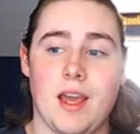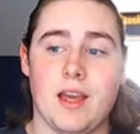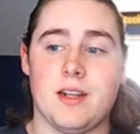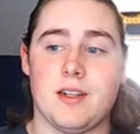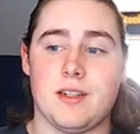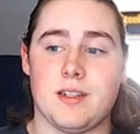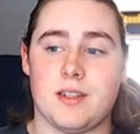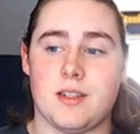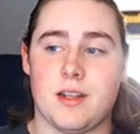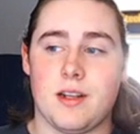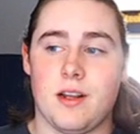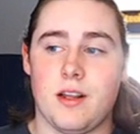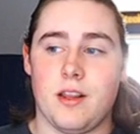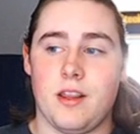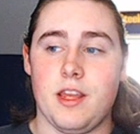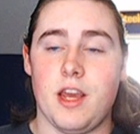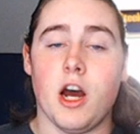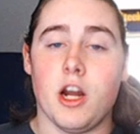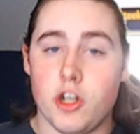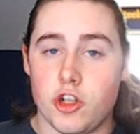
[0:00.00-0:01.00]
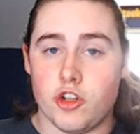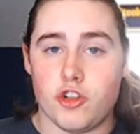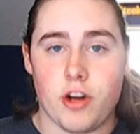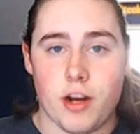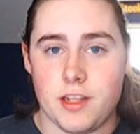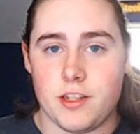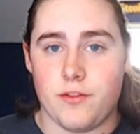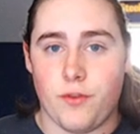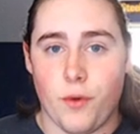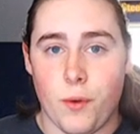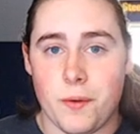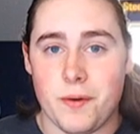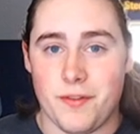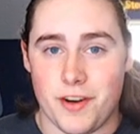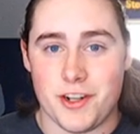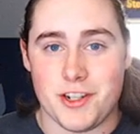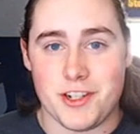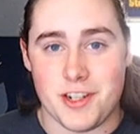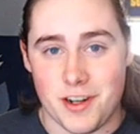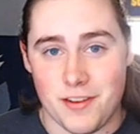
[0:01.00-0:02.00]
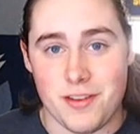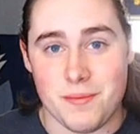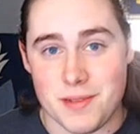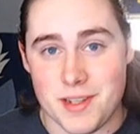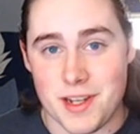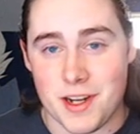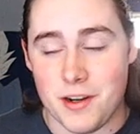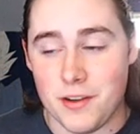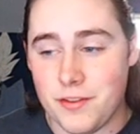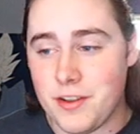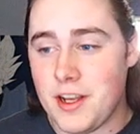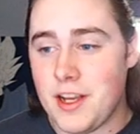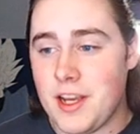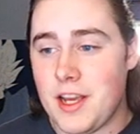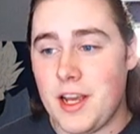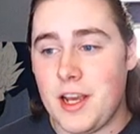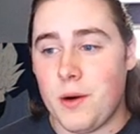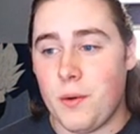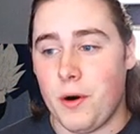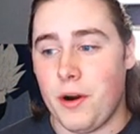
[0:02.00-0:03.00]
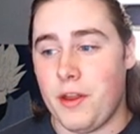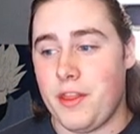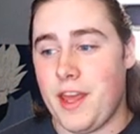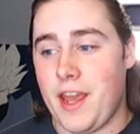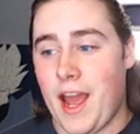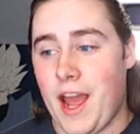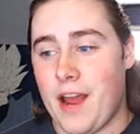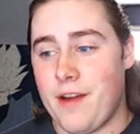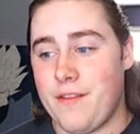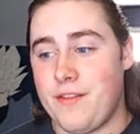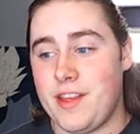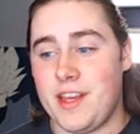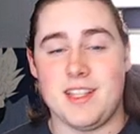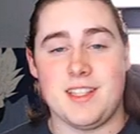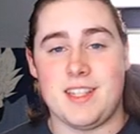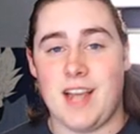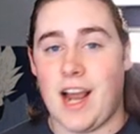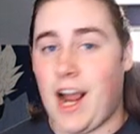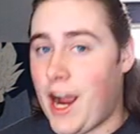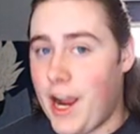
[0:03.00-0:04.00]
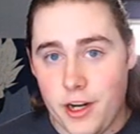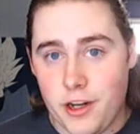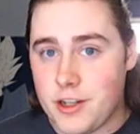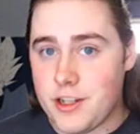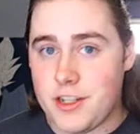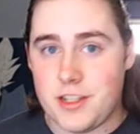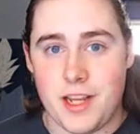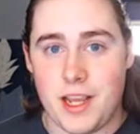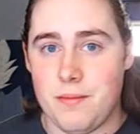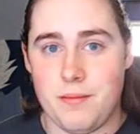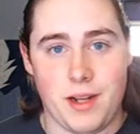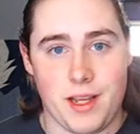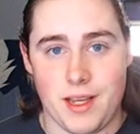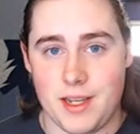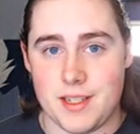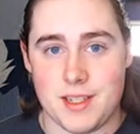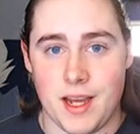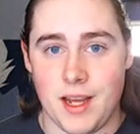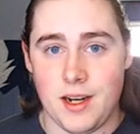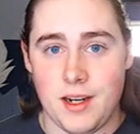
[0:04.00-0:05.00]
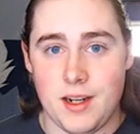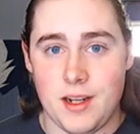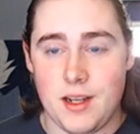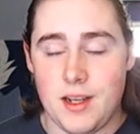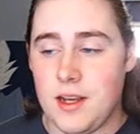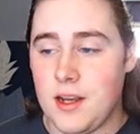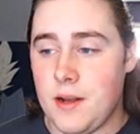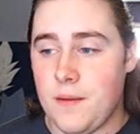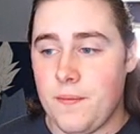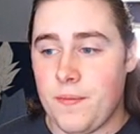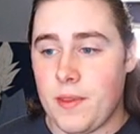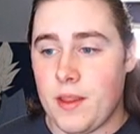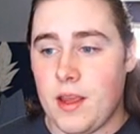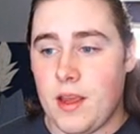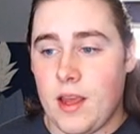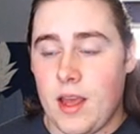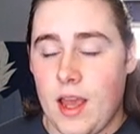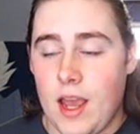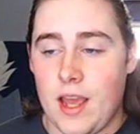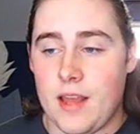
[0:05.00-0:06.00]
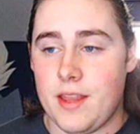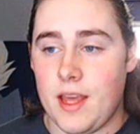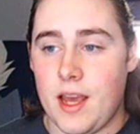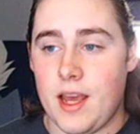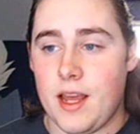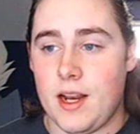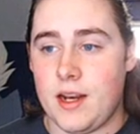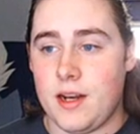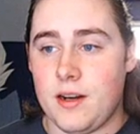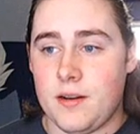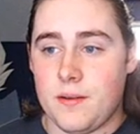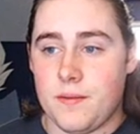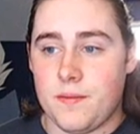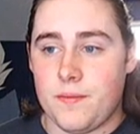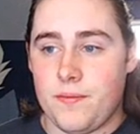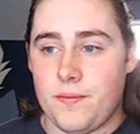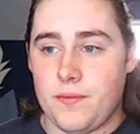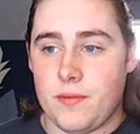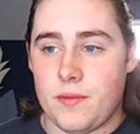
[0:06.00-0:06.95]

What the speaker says: and the untransformed version of himself, where they have the entire same link set, and then